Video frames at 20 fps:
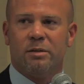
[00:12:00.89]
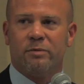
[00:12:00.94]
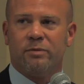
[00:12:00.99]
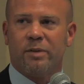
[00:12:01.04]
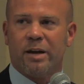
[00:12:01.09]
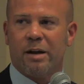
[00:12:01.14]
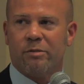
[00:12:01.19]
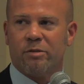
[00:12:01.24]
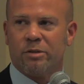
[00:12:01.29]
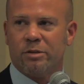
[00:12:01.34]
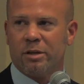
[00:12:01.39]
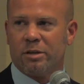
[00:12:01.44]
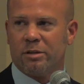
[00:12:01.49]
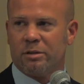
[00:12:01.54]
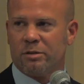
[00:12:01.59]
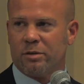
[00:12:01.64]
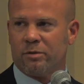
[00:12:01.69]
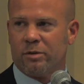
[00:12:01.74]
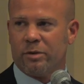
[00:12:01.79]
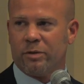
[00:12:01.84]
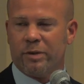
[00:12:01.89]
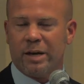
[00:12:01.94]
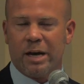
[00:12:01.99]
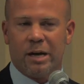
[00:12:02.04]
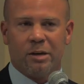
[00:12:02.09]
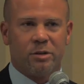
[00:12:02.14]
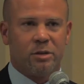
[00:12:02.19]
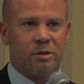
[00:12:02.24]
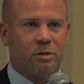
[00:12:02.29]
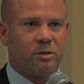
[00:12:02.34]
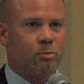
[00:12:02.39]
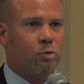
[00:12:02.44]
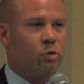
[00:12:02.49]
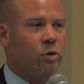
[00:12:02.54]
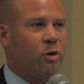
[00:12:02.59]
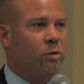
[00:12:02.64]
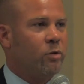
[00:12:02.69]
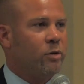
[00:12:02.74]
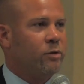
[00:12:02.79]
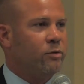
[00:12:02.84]
If the average ticket's over 1,000, it's
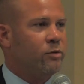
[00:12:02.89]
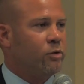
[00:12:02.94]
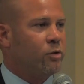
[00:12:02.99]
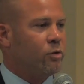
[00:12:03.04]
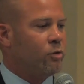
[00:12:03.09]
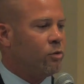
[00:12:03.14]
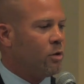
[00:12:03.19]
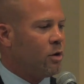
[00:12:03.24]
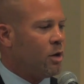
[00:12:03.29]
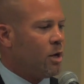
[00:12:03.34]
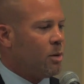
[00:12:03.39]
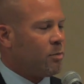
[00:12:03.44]
0.12.